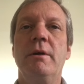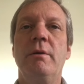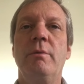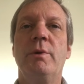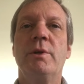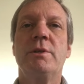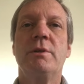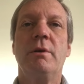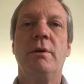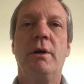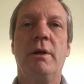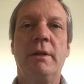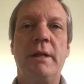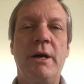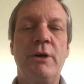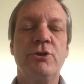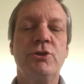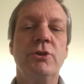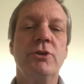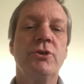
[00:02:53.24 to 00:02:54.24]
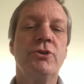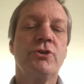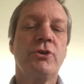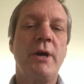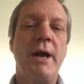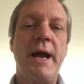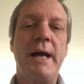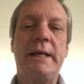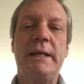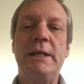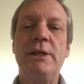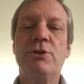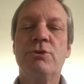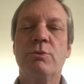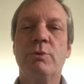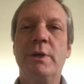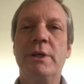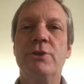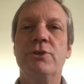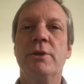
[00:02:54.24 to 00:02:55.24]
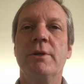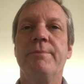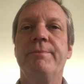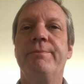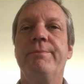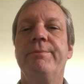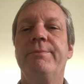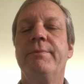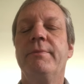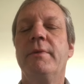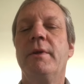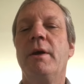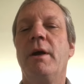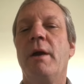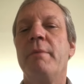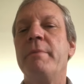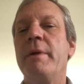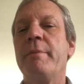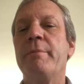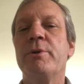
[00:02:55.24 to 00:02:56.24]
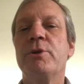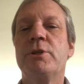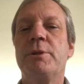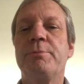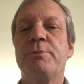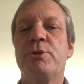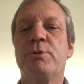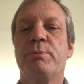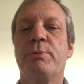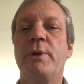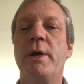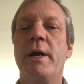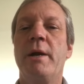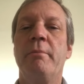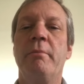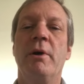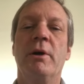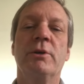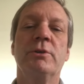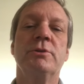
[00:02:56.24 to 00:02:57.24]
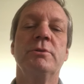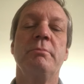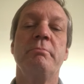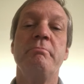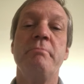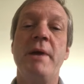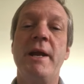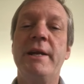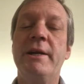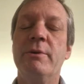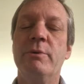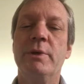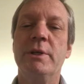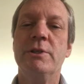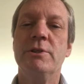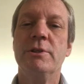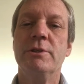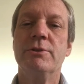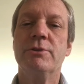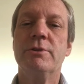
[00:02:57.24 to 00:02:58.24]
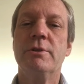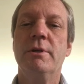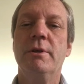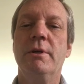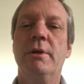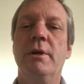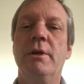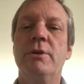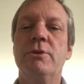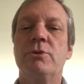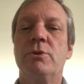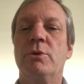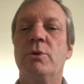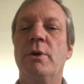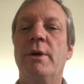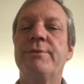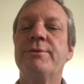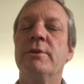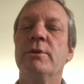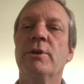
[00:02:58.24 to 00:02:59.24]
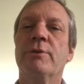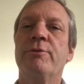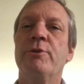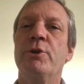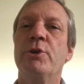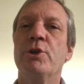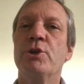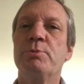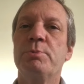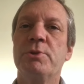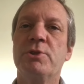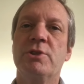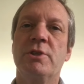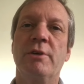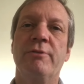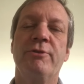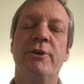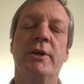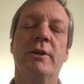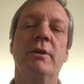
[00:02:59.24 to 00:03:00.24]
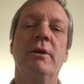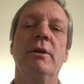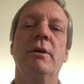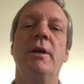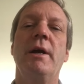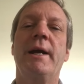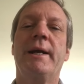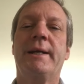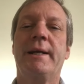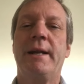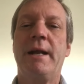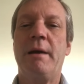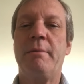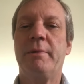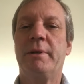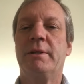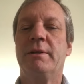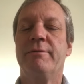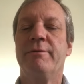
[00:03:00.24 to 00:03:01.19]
which allows you to track each region. Our membership spread amongst many regions, so you have to look for your specific economic